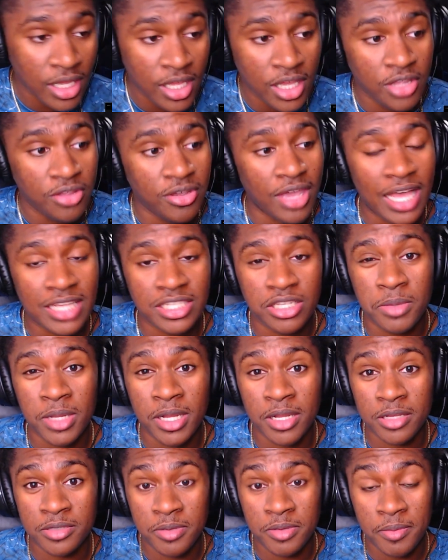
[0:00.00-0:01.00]
you got so many
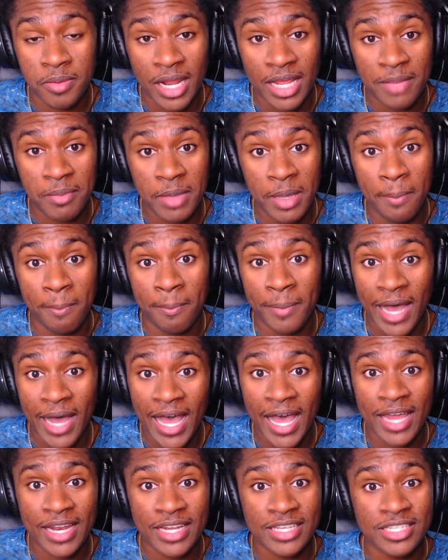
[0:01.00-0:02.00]
of these people that be
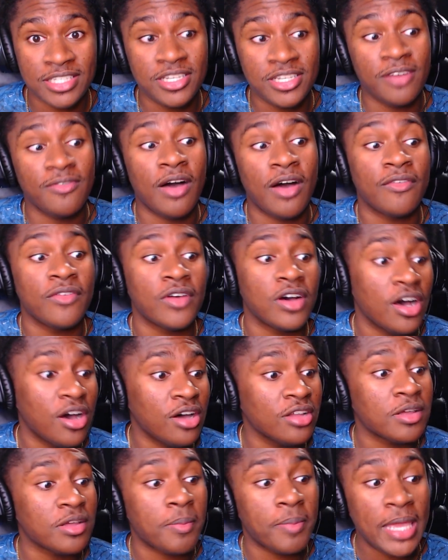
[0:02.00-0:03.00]
buying this stuff off of
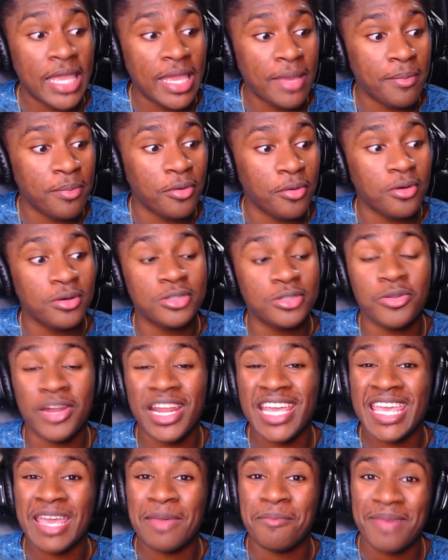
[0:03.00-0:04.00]
other people so they
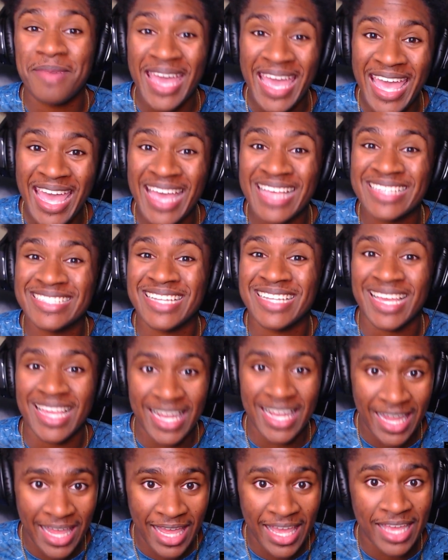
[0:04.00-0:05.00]
can pass the
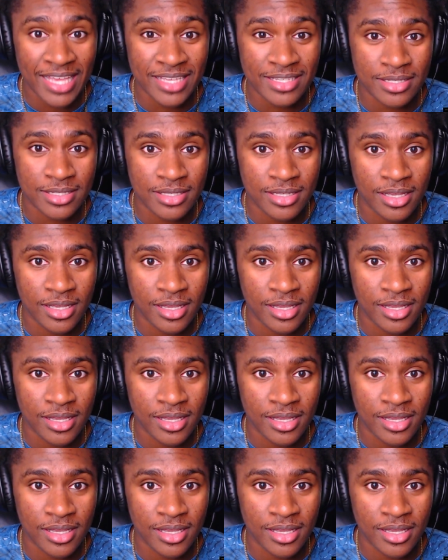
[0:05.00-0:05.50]
class.